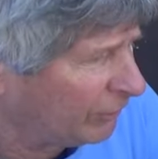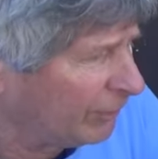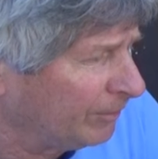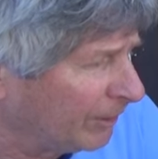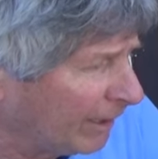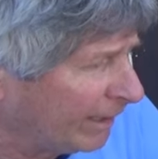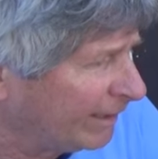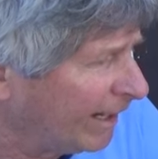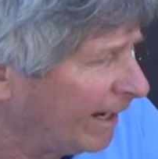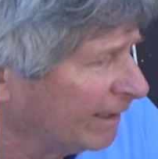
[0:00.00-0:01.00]
or something
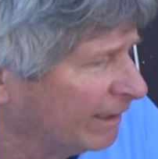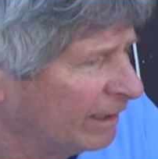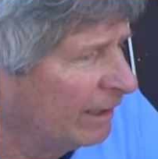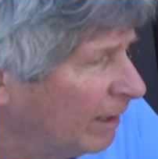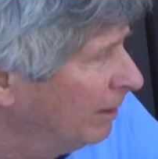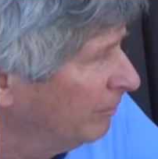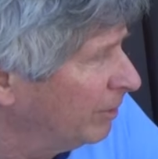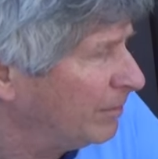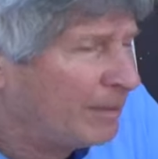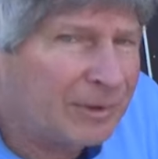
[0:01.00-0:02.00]
like that.
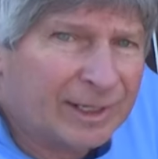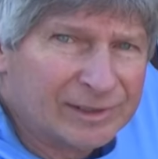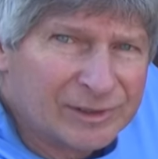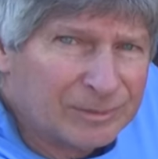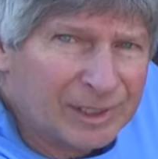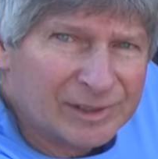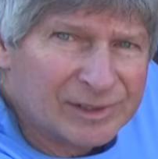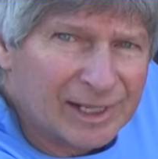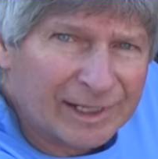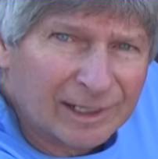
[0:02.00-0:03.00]
Remember that cement
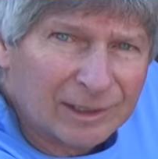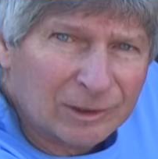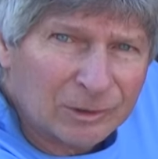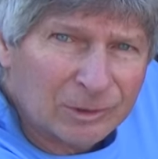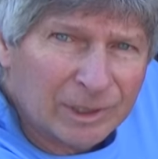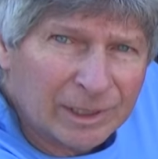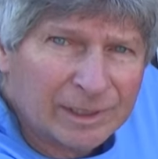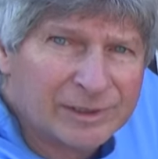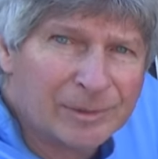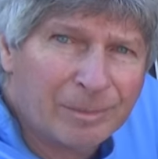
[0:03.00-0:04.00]
is not a glue,
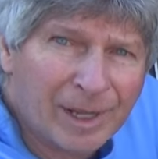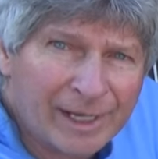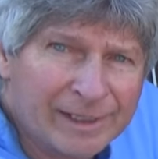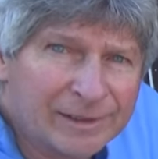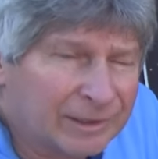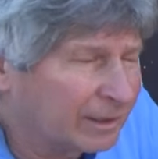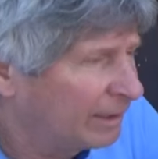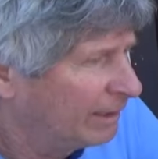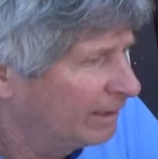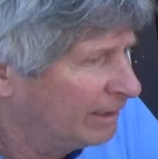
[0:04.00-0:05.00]
it's a binder.
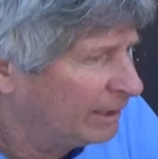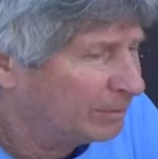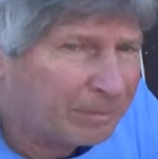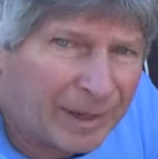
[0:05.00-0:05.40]
It